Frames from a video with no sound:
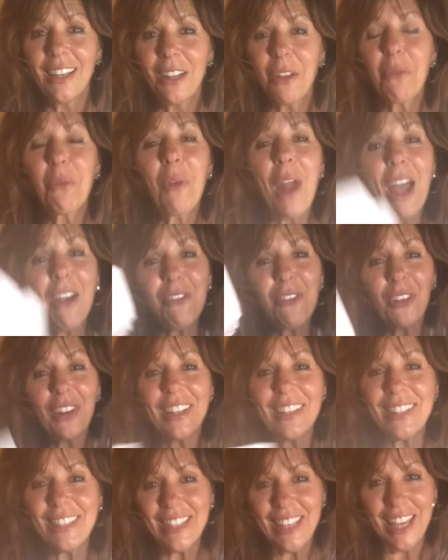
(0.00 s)

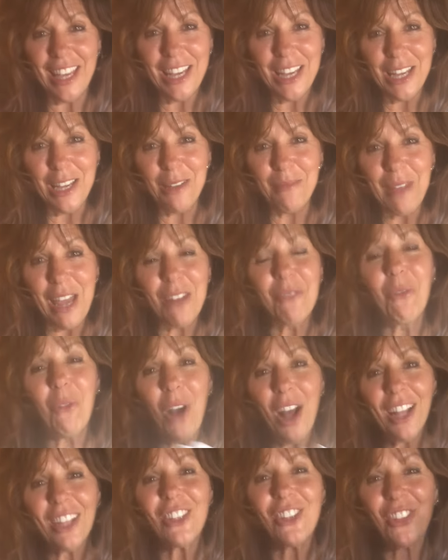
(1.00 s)
Reverence him and
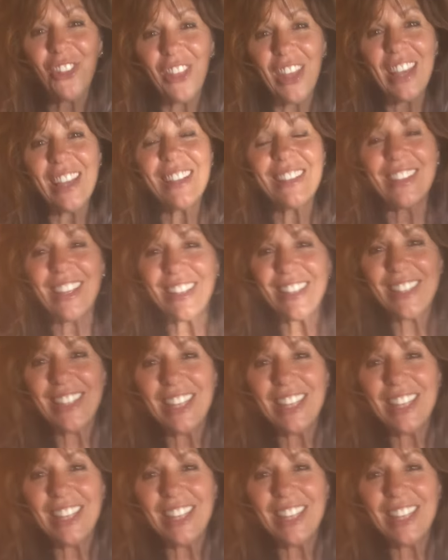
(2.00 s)
watch things that